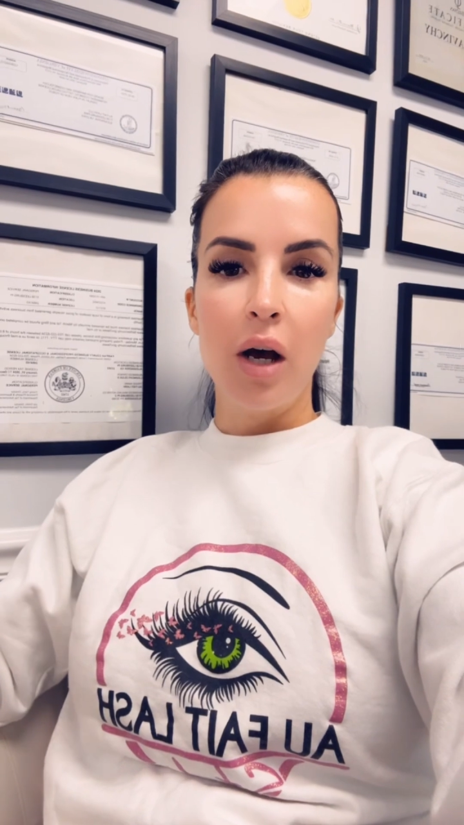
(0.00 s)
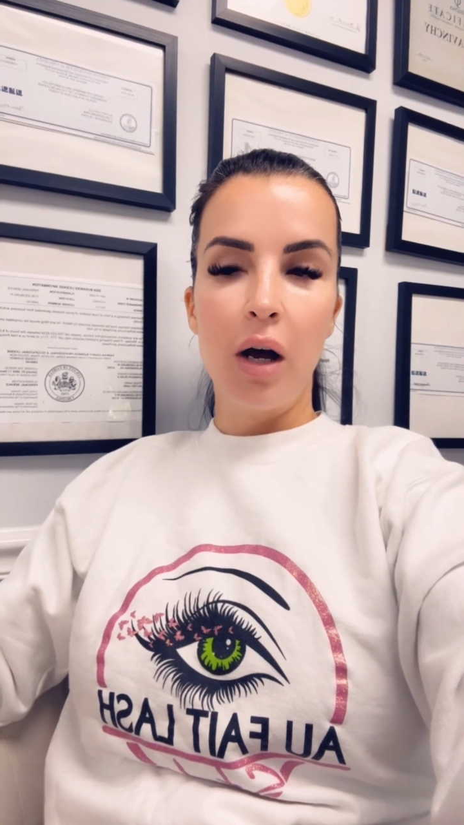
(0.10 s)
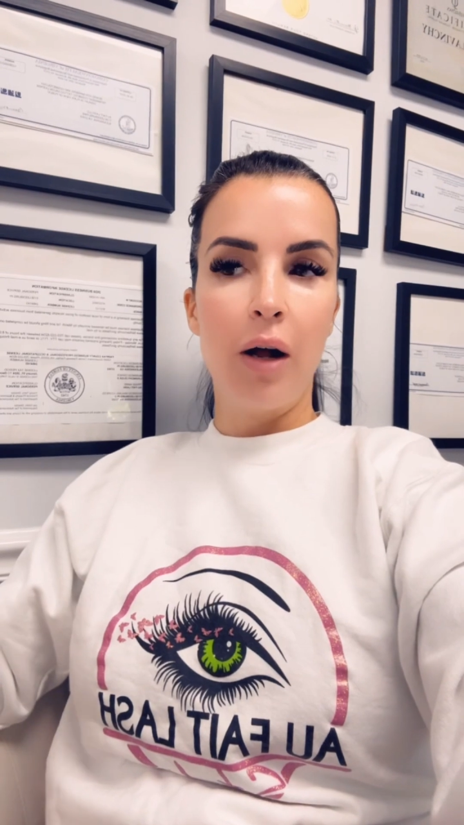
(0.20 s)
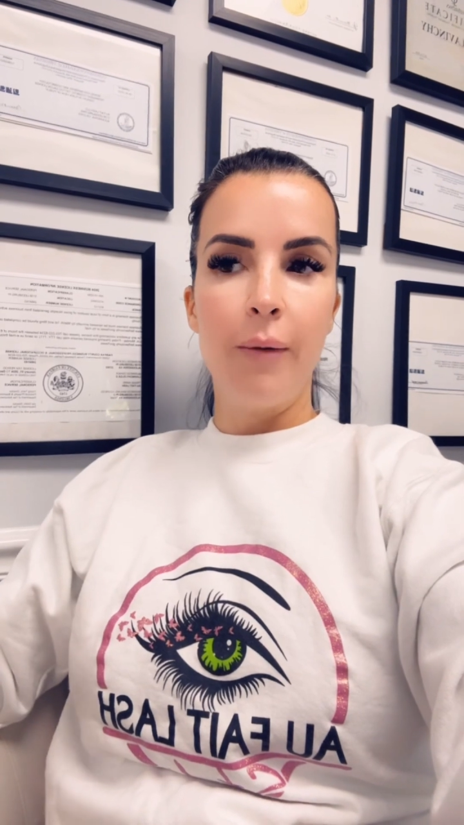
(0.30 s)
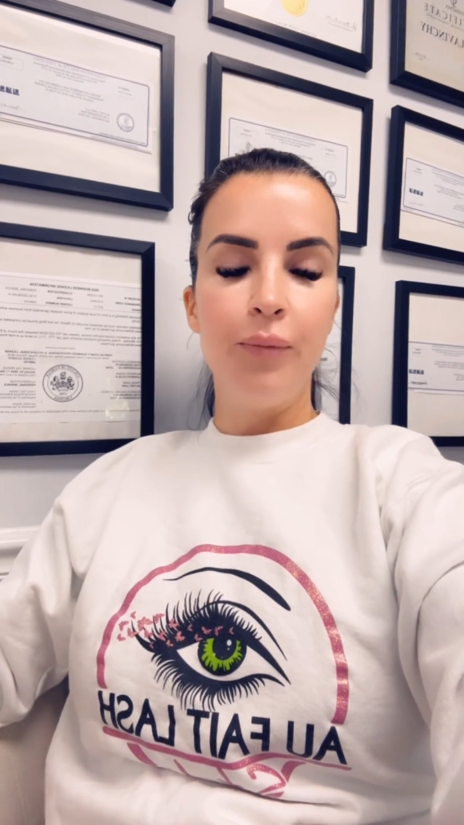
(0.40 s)

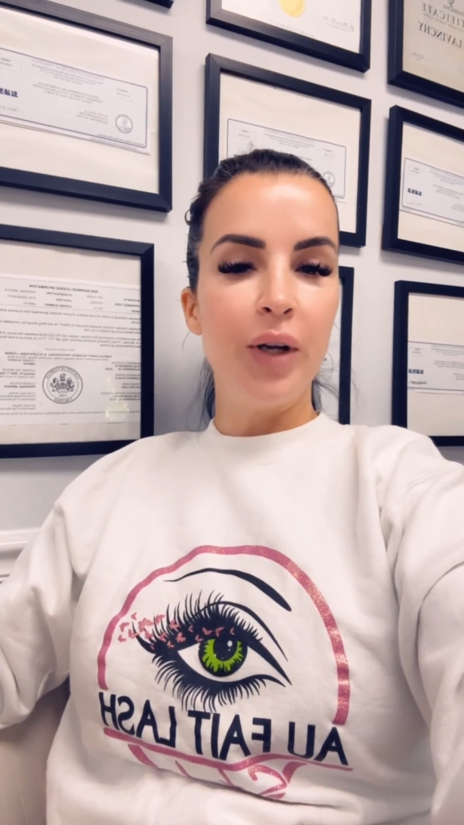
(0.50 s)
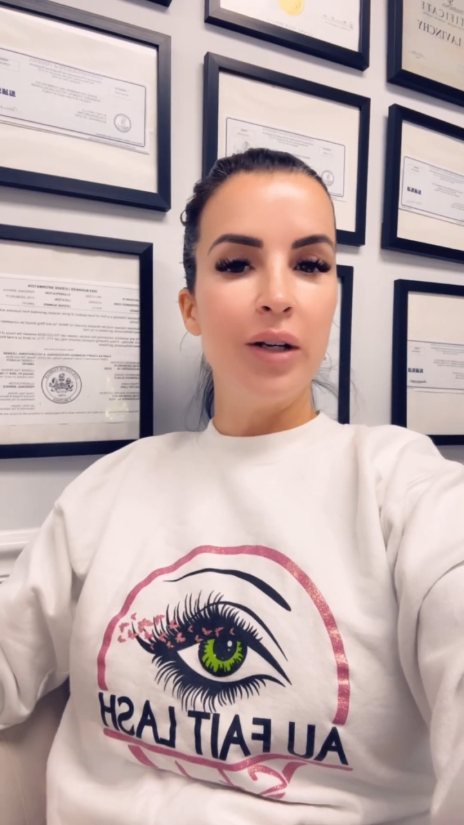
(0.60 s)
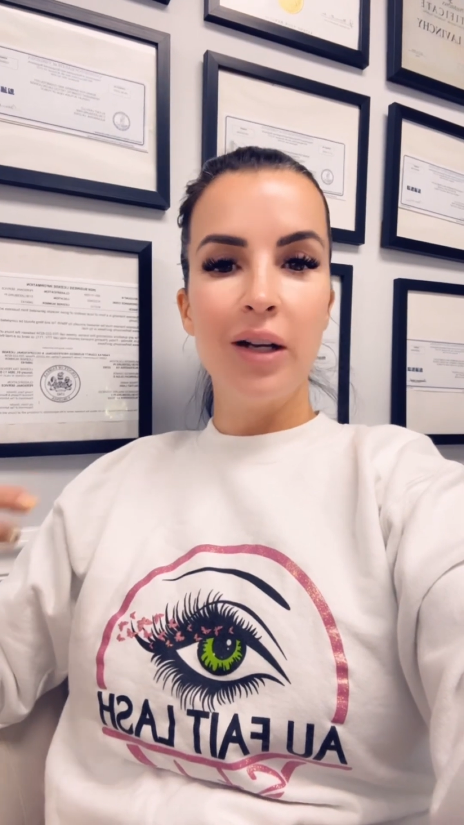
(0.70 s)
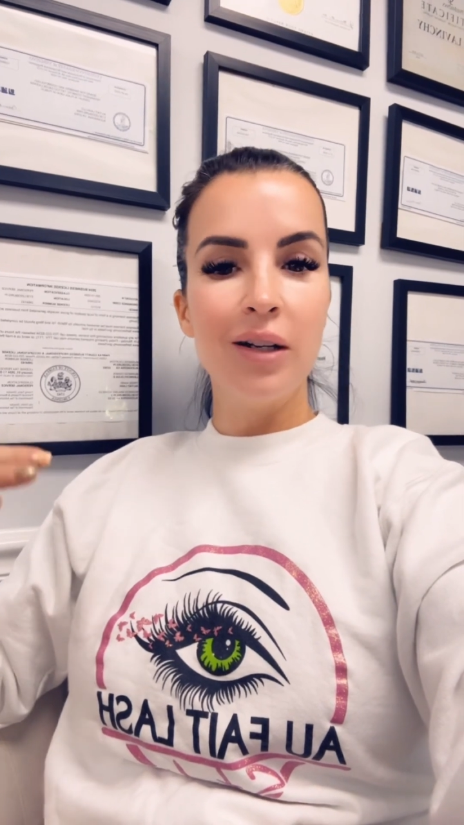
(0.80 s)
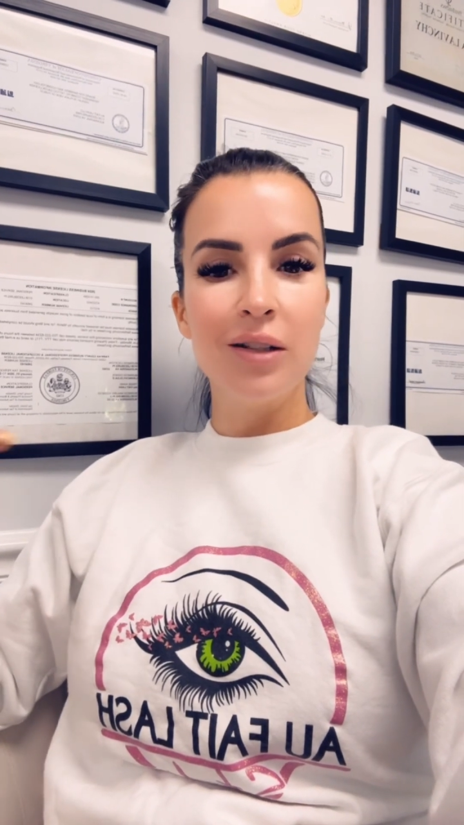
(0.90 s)
They're
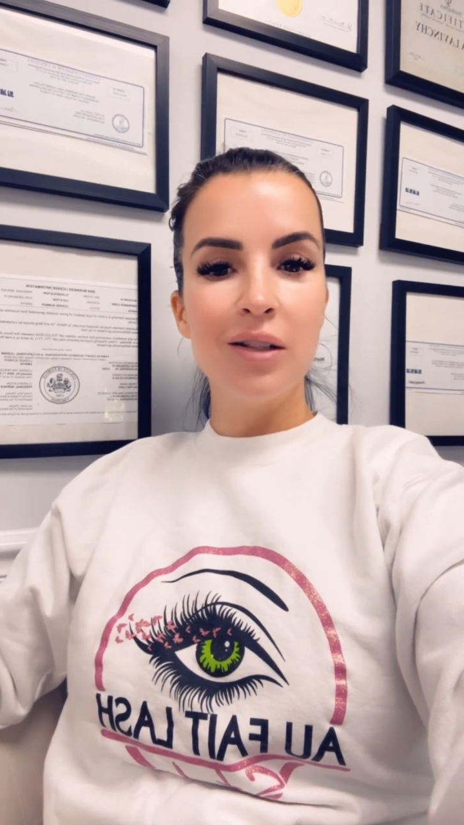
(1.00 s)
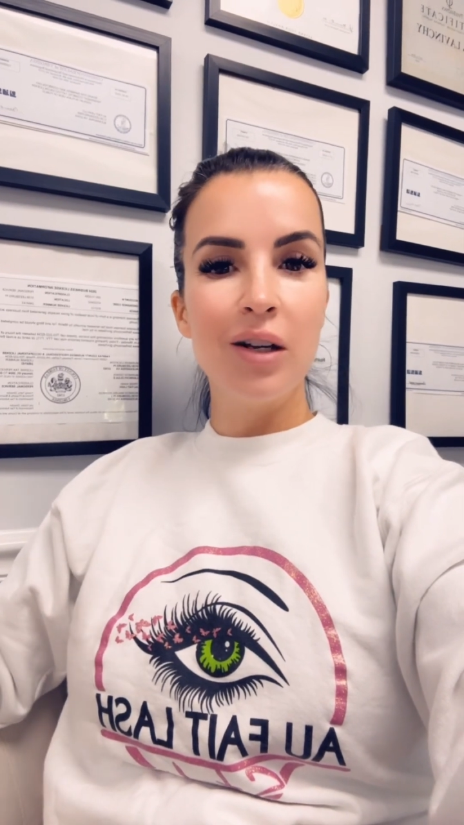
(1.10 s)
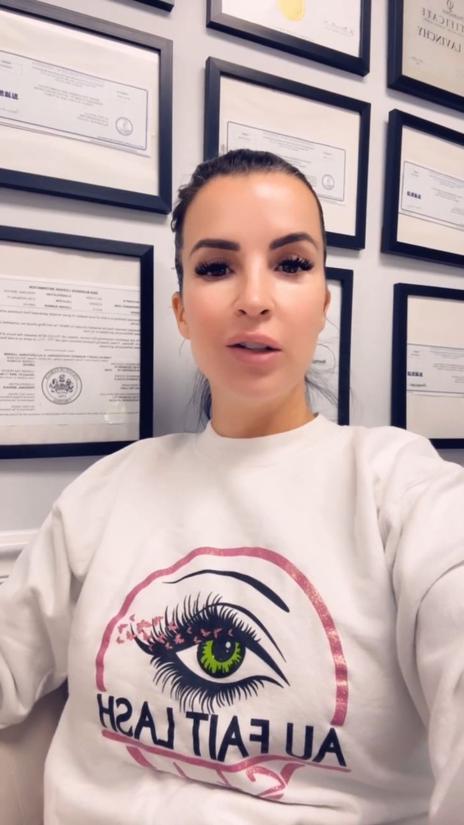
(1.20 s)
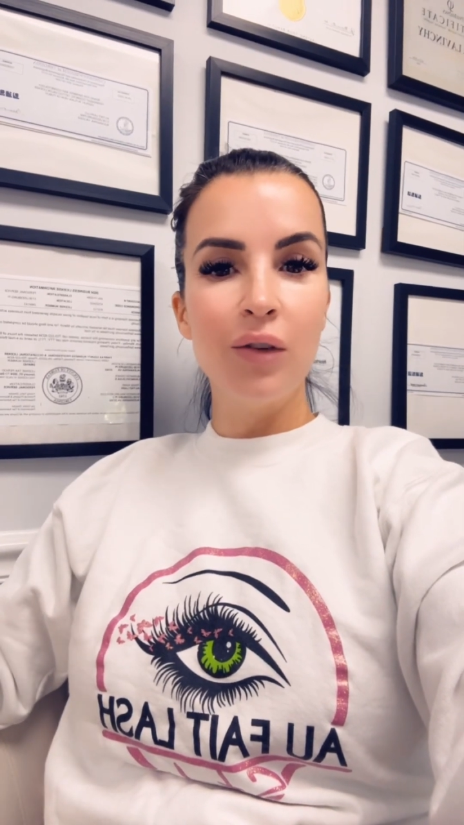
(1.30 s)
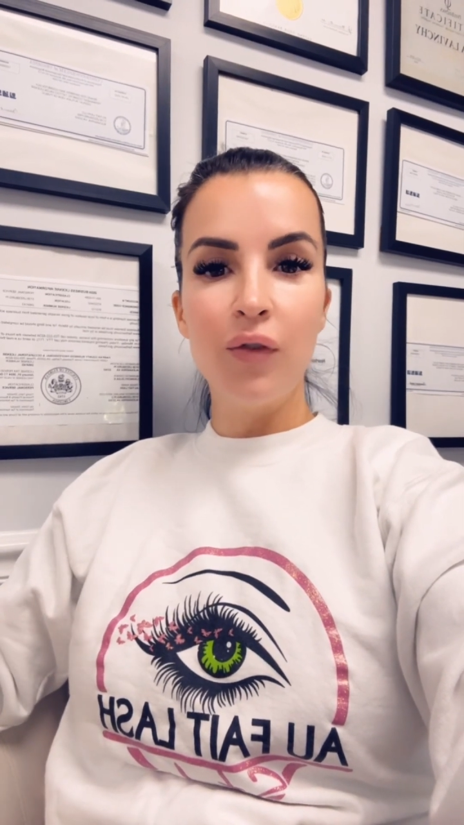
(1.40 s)
not necessarily